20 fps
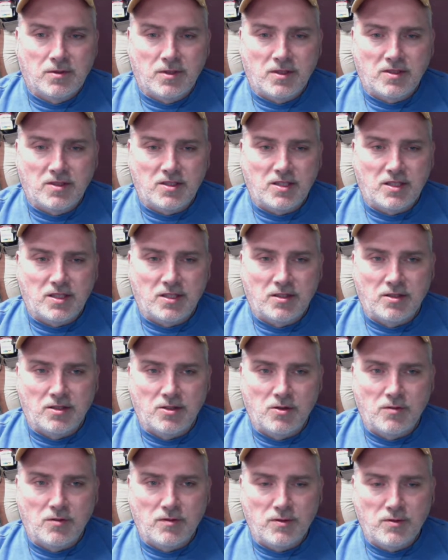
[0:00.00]
Is it a
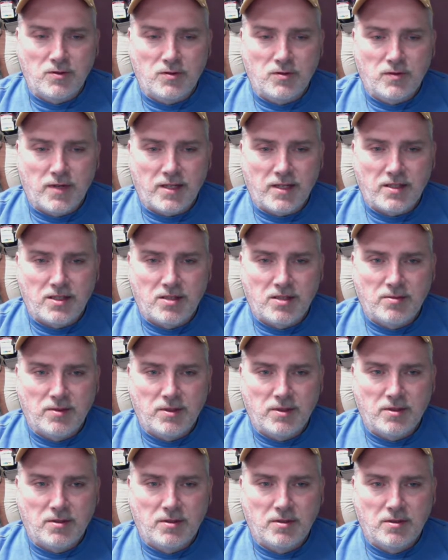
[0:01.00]
Novos Rex helmet?
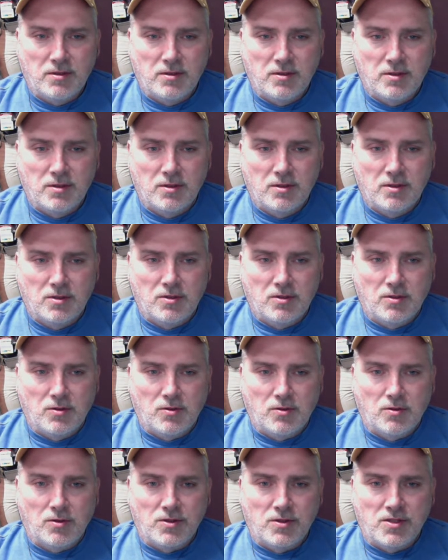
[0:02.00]

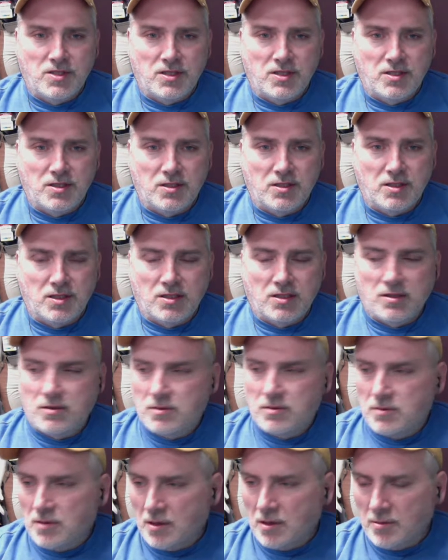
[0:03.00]
Or is it,
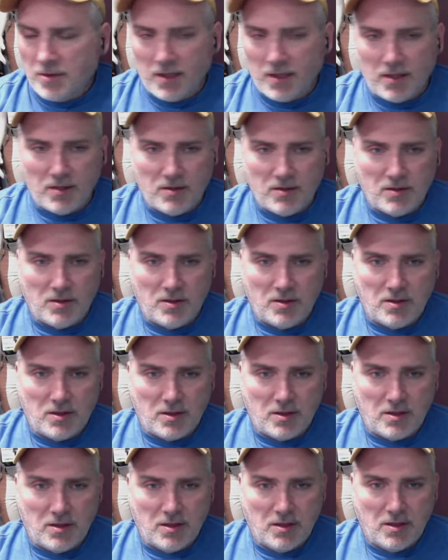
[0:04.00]
I mean, is
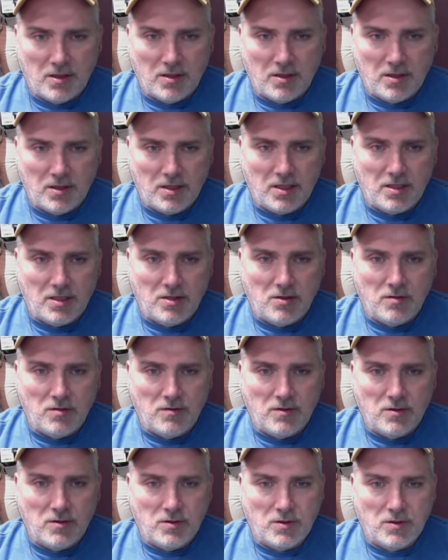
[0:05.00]
it
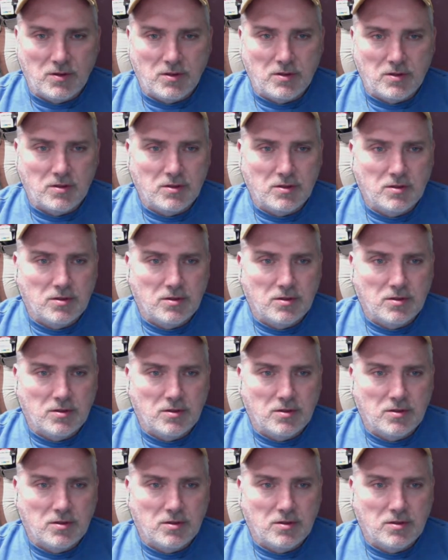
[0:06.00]
Denuo's?